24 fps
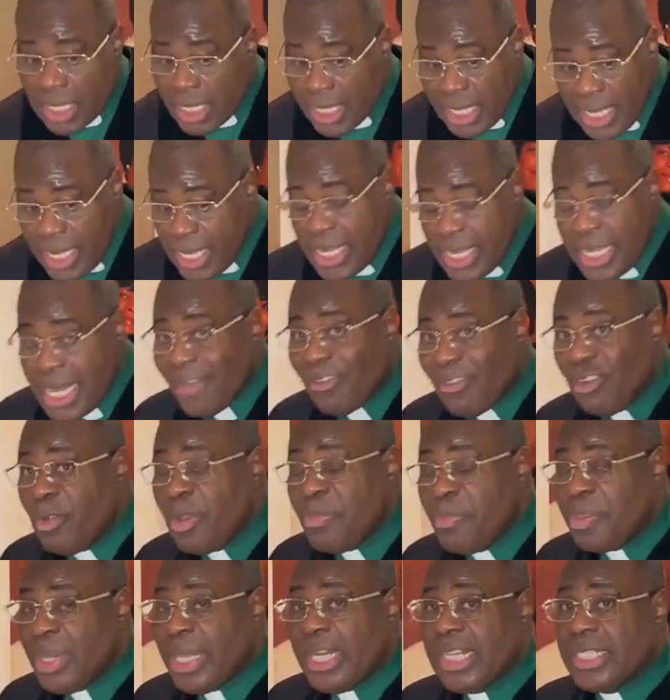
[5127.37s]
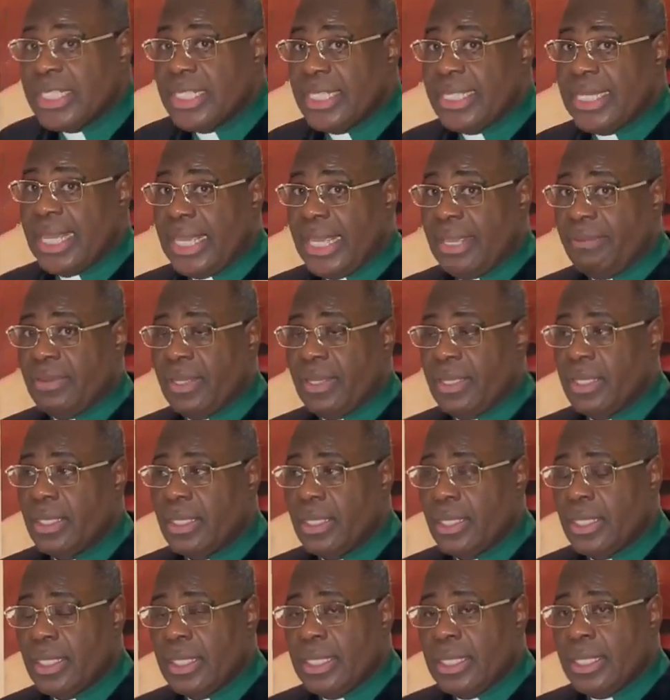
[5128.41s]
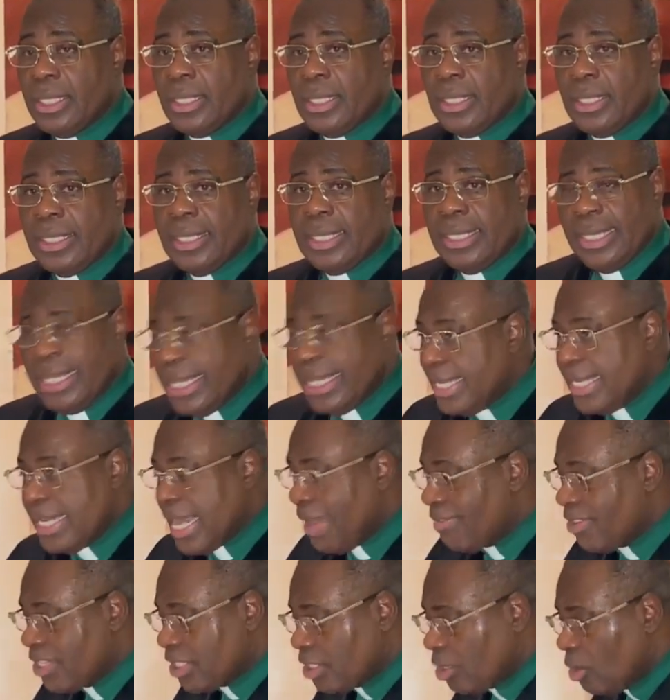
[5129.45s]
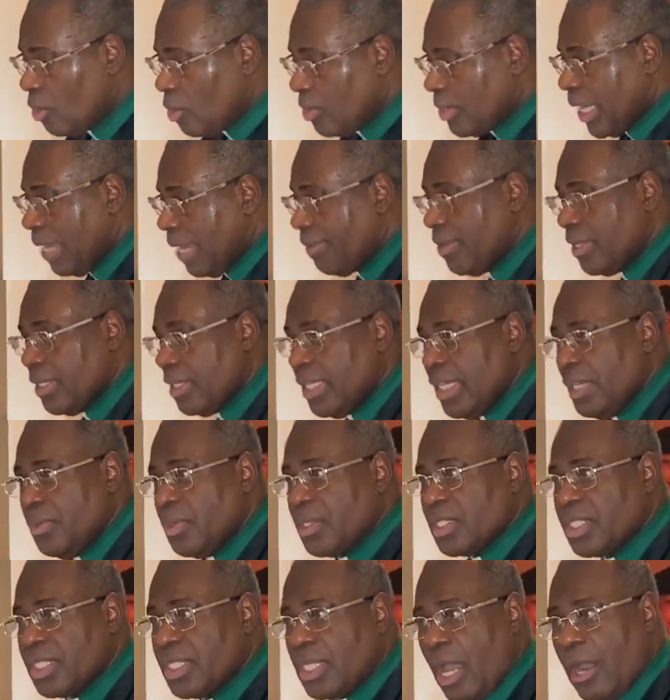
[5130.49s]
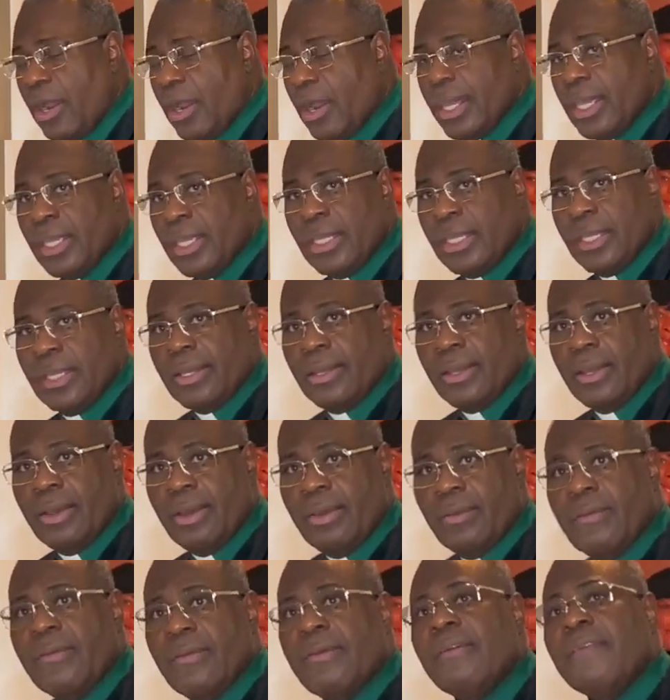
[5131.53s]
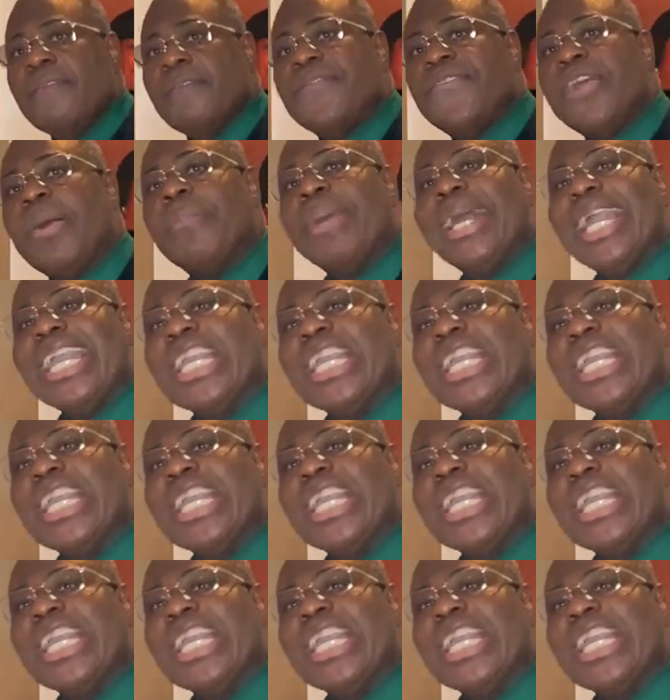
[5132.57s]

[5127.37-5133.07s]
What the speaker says: he never repented to David. He never told David he was sorry from